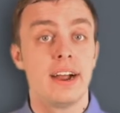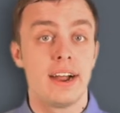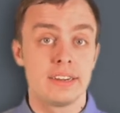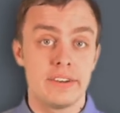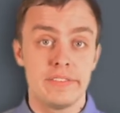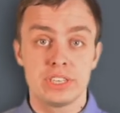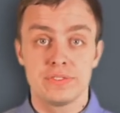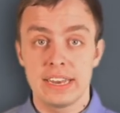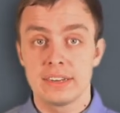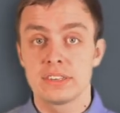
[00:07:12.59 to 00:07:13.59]
under which
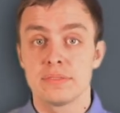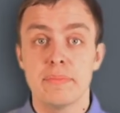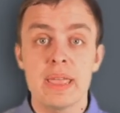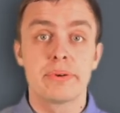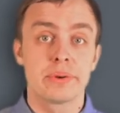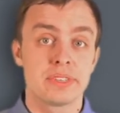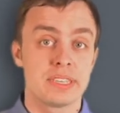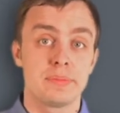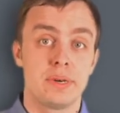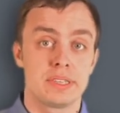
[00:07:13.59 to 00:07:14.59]
vendors may
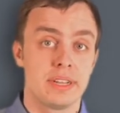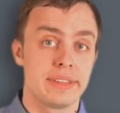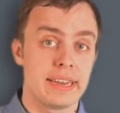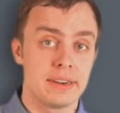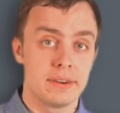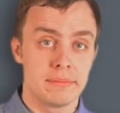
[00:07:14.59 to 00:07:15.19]
process personal data.